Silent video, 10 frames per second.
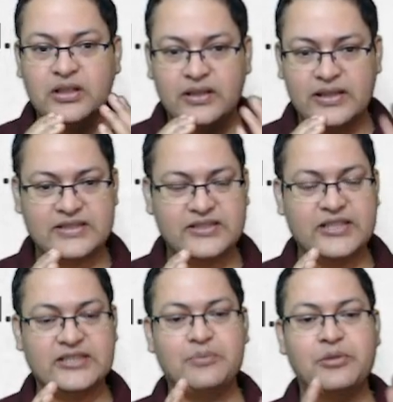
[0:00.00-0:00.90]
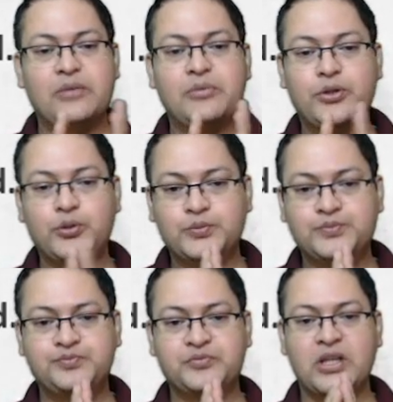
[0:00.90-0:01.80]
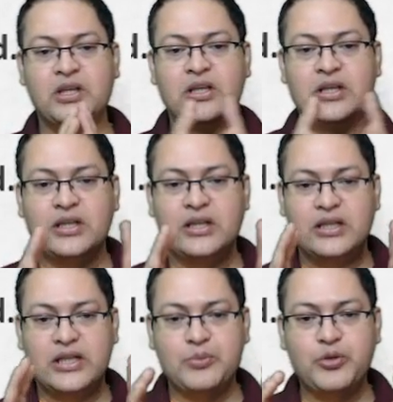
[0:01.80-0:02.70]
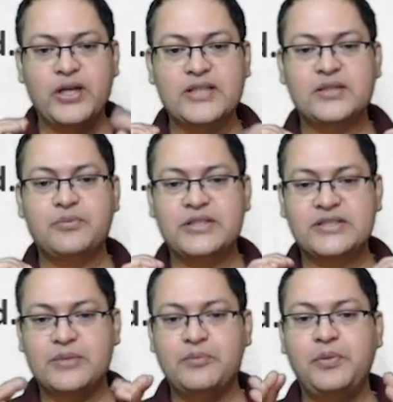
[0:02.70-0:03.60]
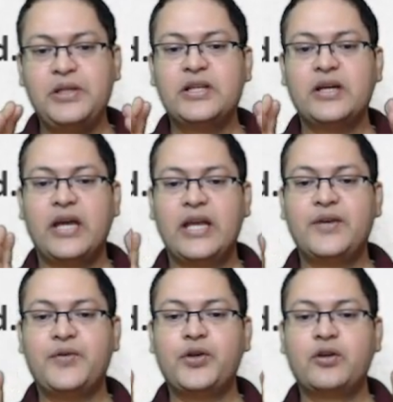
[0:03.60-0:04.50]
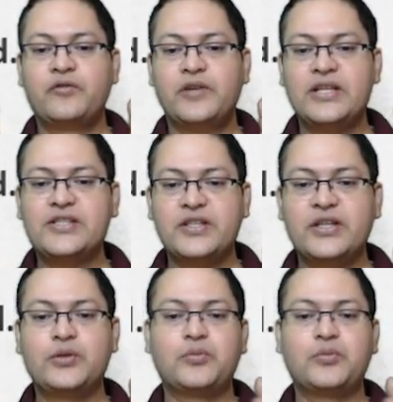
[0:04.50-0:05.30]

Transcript: Let's see example number two. Communalism is simply the entry of religion into